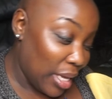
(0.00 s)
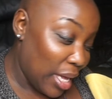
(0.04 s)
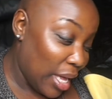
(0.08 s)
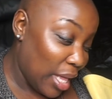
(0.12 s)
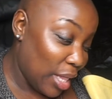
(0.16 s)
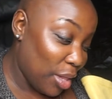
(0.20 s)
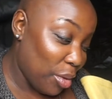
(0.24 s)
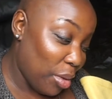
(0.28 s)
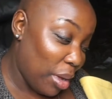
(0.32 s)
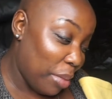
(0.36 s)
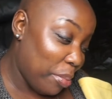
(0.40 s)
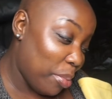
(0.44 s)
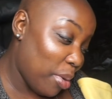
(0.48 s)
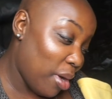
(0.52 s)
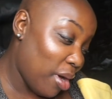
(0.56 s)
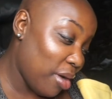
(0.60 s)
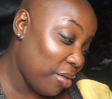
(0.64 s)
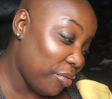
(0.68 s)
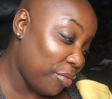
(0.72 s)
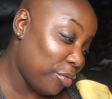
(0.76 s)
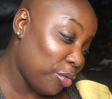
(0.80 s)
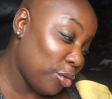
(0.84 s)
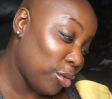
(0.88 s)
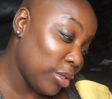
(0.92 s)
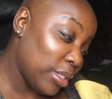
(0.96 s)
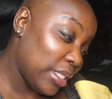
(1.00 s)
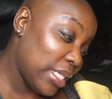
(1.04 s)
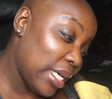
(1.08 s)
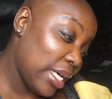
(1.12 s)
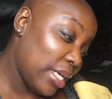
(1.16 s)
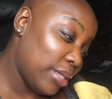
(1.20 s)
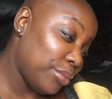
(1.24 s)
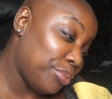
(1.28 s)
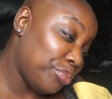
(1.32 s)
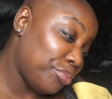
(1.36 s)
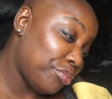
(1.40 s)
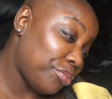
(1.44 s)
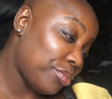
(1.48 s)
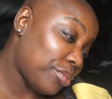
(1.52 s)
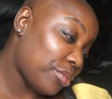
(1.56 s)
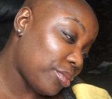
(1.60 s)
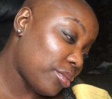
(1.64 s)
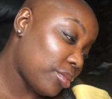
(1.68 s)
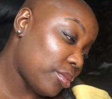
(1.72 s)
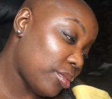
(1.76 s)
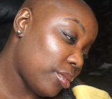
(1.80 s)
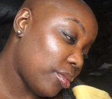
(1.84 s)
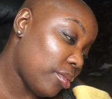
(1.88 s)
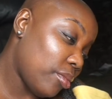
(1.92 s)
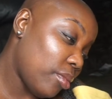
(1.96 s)
Anyway, part four down.
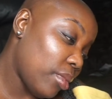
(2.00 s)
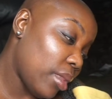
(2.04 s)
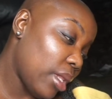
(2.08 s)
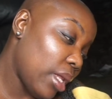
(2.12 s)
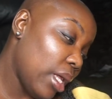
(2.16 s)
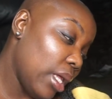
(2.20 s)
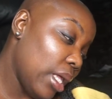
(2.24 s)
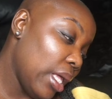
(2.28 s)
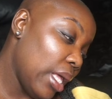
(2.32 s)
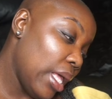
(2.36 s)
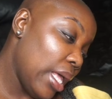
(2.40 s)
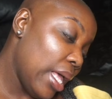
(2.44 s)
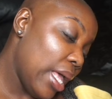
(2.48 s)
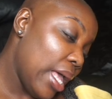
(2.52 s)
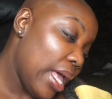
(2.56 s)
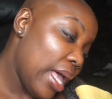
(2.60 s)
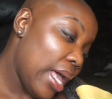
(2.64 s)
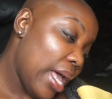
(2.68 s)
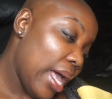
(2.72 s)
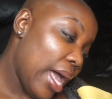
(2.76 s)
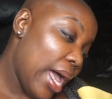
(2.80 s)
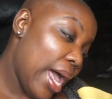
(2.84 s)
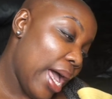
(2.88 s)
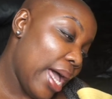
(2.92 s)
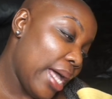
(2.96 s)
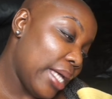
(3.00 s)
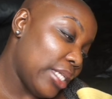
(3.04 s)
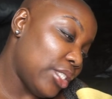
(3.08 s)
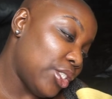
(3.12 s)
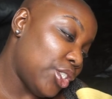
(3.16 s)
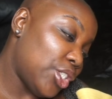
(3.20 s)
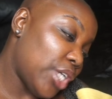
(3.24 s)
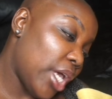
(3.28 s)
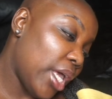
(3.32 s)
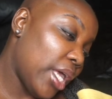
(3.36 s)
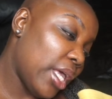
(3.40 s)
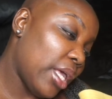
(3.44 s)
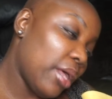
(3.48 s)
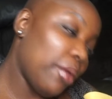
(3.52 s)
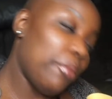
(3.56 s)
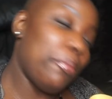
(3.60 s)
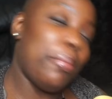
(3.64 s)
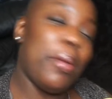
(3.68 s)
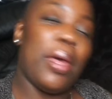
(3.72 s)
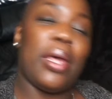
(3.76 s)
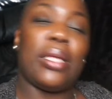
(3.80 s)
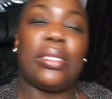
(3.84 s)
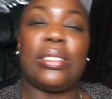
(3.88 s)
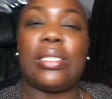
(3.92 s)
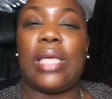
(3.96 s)
And Jake and
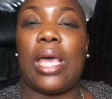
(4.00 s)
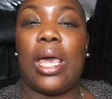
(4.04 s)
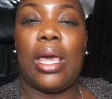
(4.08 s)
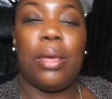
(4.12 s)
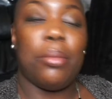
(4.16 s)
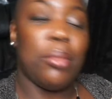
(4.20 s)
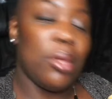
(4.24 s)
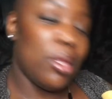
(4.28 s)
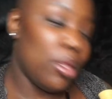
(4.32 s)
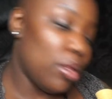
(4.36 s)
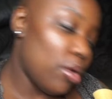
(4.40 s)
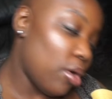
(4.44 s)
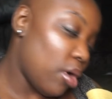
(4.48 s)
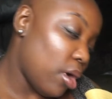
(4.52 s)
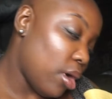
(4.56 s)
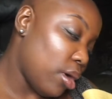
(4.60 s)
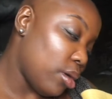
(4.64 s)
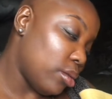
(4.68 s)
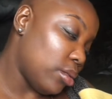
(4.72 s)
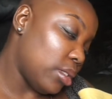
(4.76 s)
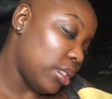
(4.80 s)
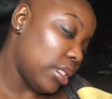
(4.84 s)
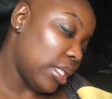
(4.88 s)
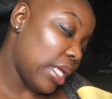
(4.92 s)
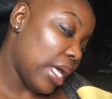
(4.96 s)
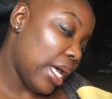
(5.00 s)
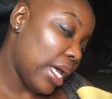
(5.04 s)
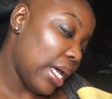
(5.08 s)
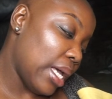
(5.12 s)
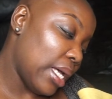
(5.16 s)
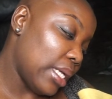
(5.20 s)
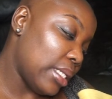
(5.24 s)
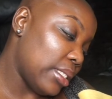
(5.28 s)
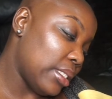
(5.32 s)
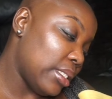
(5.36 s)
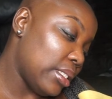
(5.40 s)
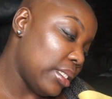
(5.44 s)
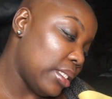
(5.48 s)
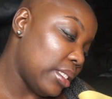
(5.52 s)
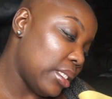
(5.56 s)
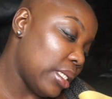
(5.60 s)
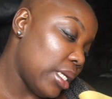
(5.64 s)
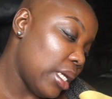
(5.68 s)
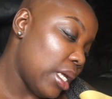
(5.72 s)
Bex came in not holding hands.